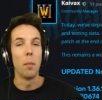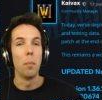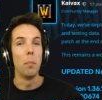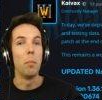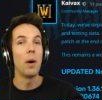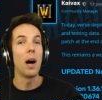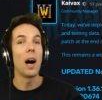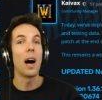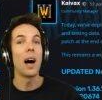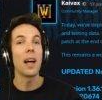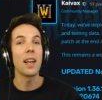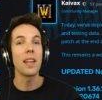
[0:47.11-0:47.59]

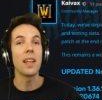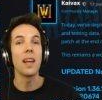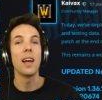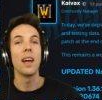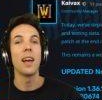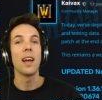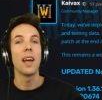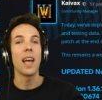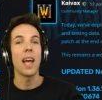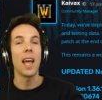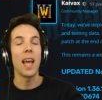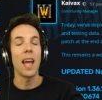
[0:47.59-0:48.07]
But
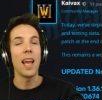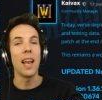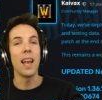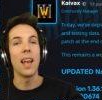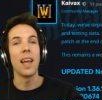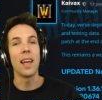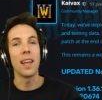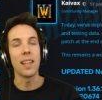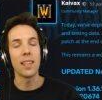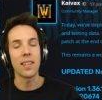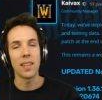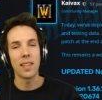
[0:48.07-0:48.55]
in
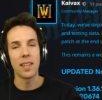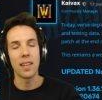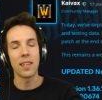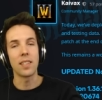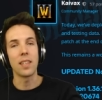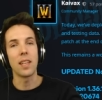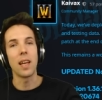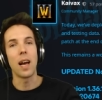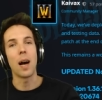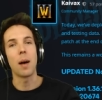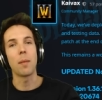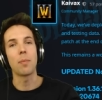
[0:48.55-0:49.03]
it,
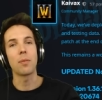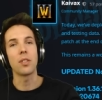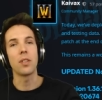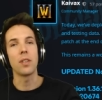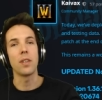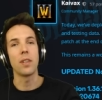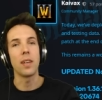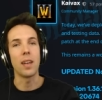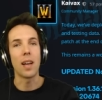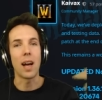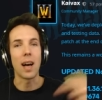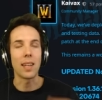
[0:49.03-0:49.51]
there's the
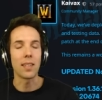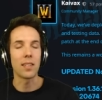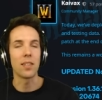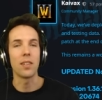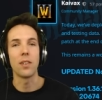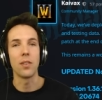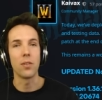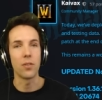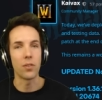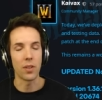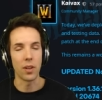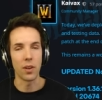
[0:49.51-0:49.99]
option not to
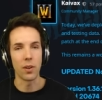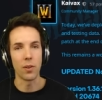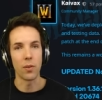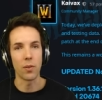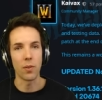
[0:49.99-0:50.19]
use the new